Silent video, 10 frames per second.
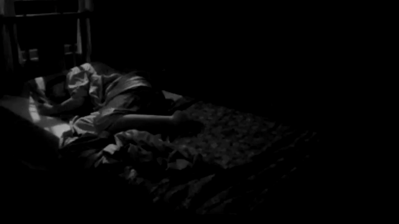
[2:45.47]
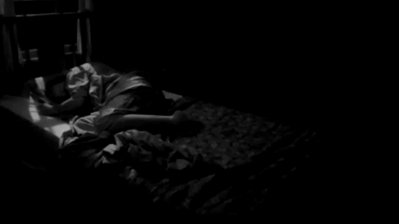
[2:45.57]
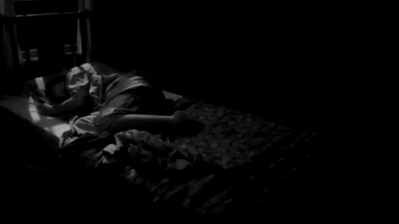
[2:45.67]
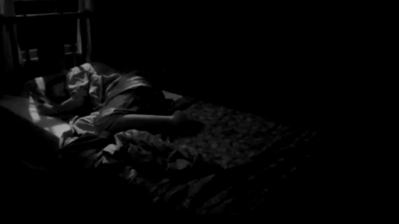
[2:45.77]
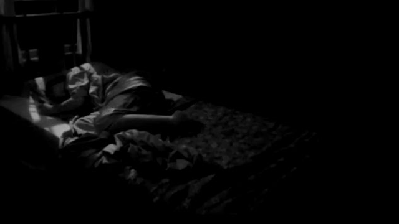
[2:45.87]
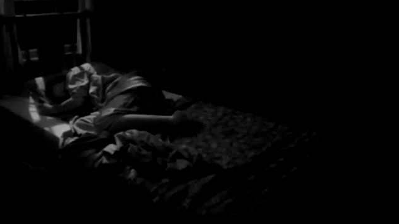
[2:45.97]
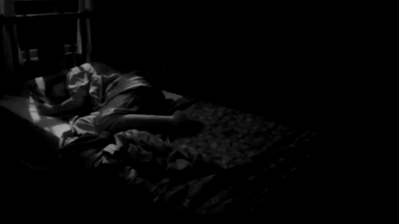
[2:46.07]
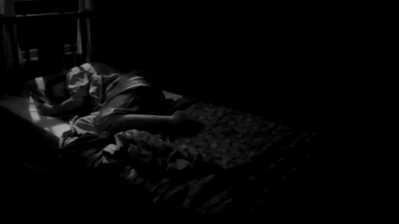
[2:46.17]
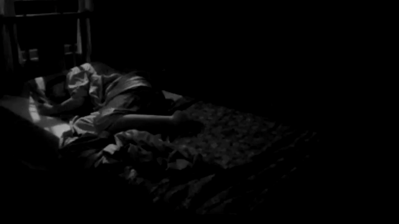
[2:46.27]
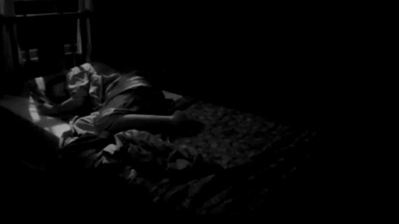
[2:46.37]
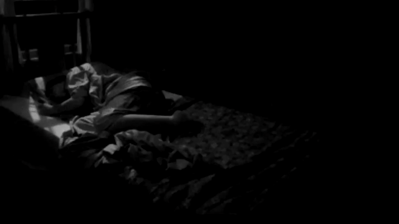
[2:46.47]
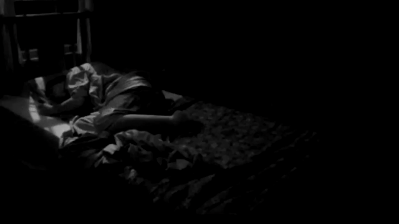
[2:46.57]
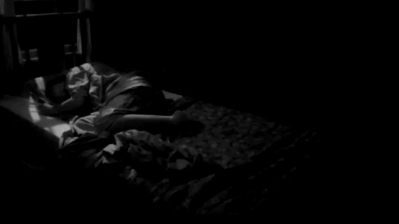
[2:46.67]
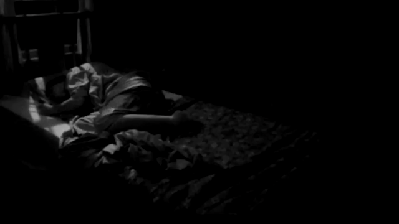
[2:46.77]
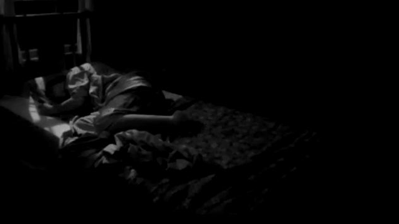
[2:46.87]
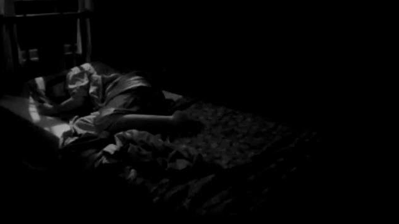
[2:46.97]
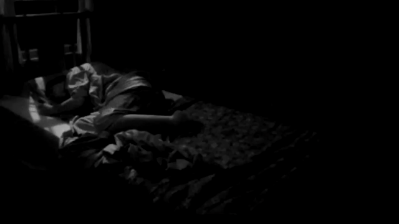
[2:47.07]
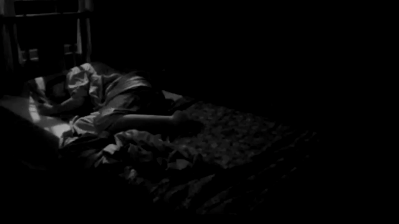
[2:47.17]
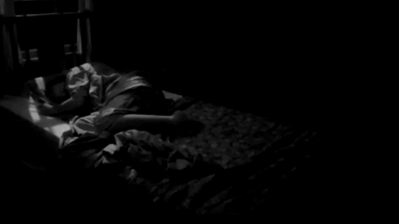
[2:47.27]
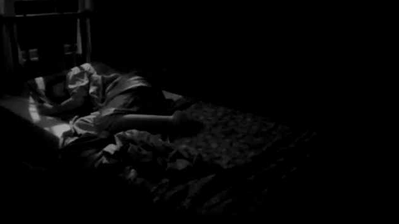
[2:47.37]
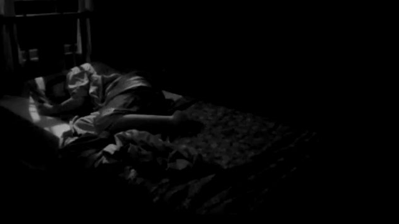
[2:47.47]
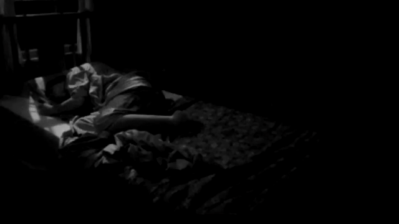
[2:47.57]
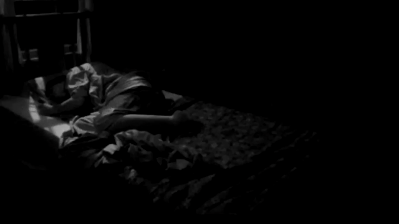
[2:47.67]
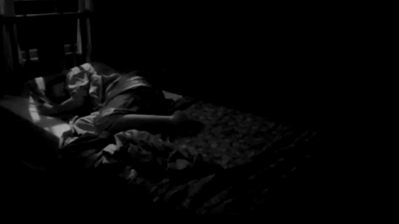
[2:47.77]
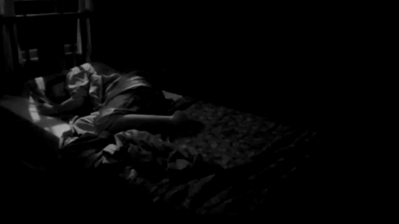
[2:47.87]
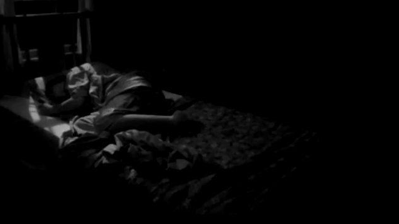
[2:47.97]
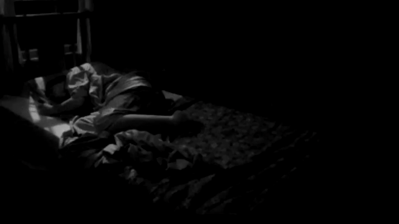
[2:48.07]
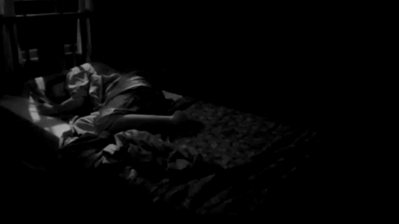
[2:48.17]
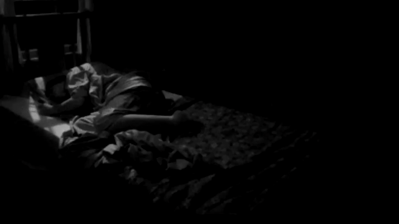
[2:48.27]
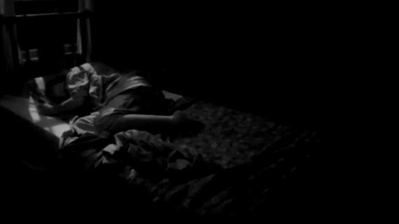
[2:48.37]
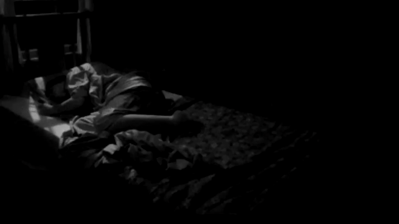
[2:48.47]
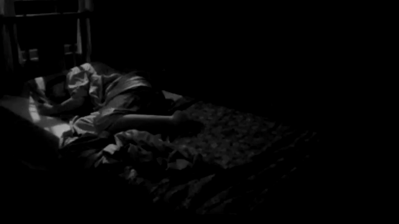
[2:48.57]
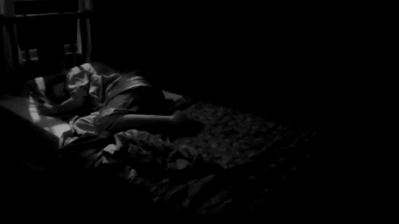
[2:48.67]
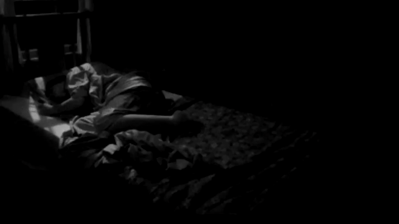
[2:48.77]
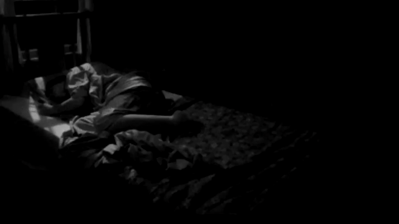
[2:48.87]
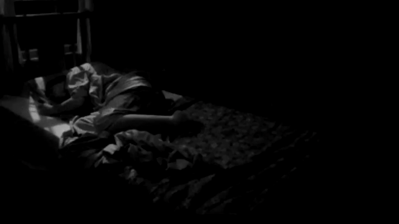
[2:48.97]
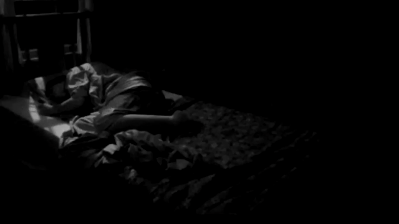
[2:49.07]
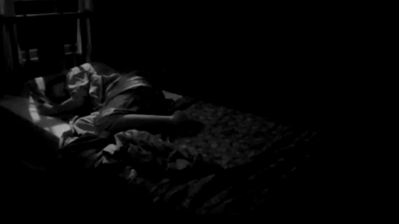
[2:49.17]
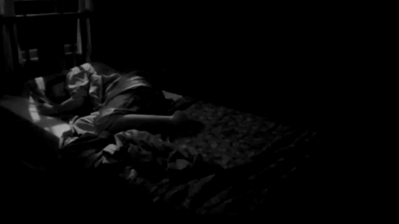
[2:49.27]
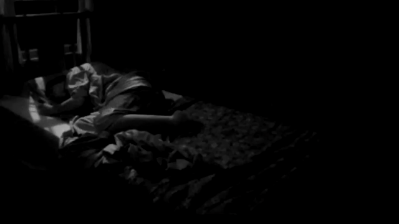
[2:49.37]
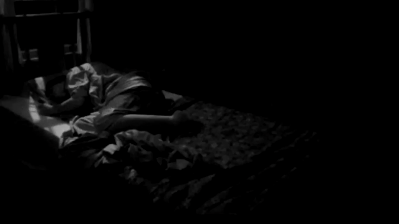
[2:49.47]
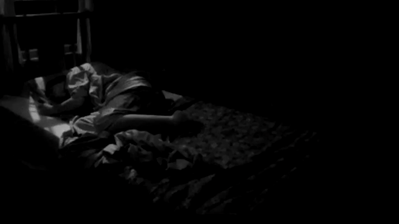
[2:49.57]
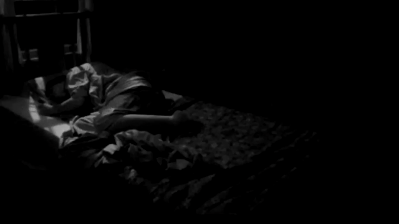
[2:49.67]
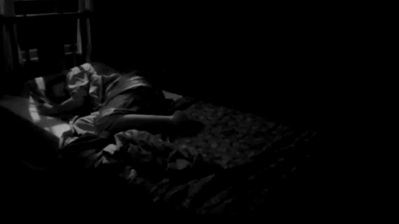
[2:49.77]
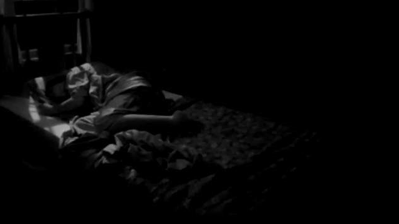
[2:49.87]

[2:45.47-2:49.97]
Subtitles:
No face is visible, so there are no lips to read.